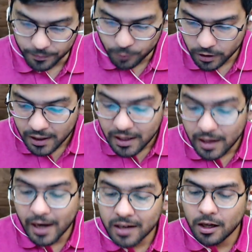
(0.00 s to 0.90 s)
Okay,
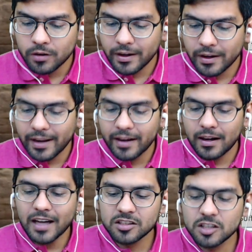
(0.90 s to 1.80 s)
and now
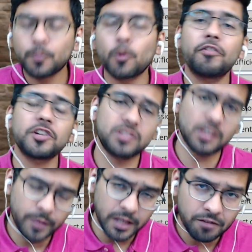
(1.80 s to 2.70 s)
last is professional
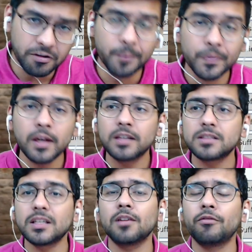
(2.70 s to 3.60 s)
behavior.
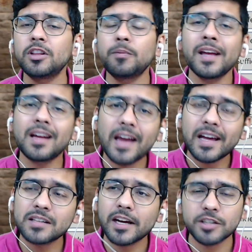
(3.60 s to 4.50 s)
See, with my
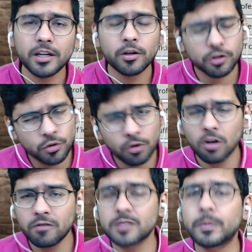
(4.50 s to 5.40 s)
clients I should
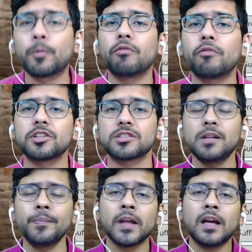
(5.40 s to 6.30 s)
always be professional.
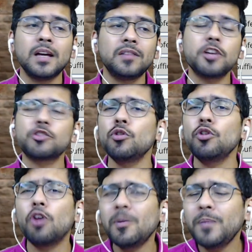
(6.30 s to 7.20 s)
There should
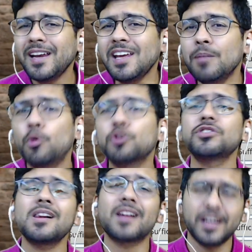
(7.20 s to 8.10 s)
not be any
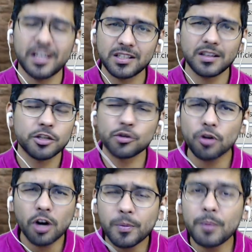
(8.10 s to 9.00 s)
emotional connection. There should
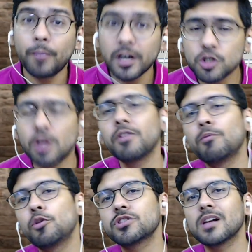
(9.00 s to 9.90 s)
not be much of
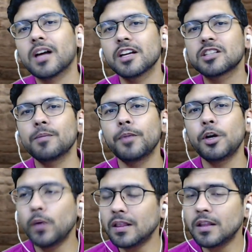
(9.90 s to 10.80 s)
emotional connection
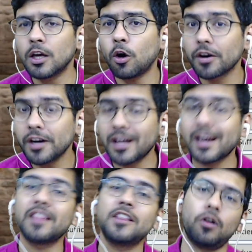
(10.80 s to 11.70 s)
between the auditor
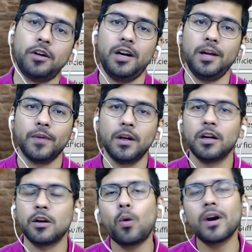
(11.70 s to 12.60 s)
and the auditee.
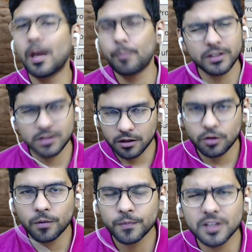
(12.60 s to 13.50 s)
Now what happens,
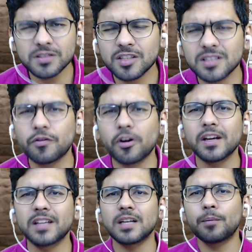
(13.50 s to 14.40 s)
just for an
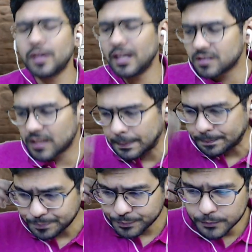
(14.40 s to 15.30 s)
example, let's say
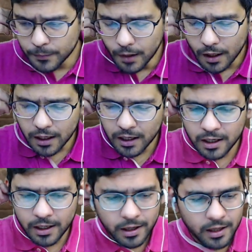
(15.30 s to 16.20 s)

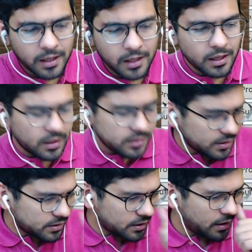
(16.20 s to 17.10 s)

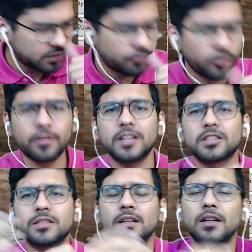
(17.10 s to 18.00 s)
let's
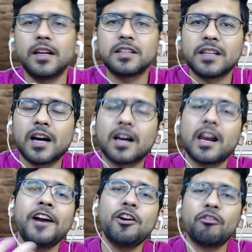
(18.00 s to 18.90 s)
say a
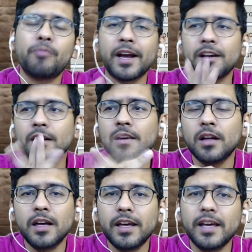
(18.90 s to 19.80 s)
client of mine,
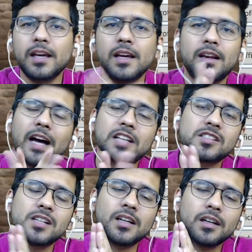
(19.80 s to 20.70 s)
last
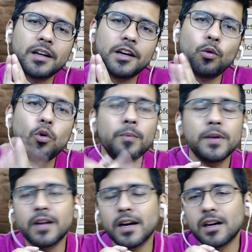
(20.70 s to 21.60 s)
year he told me
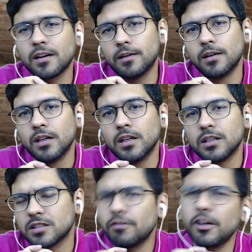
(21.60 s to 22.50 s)
that
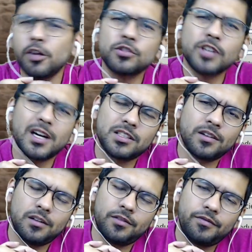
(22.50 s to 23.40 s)
sir, will you charge
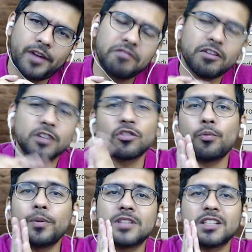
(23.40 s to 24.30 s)
5,000
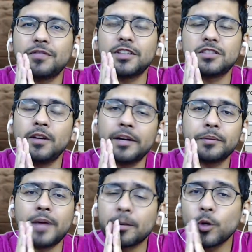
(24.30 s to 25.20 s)
rupees as fees, will
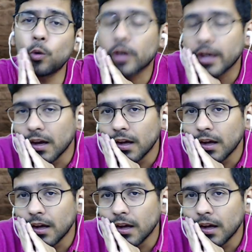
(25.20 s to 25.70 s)
that be okay?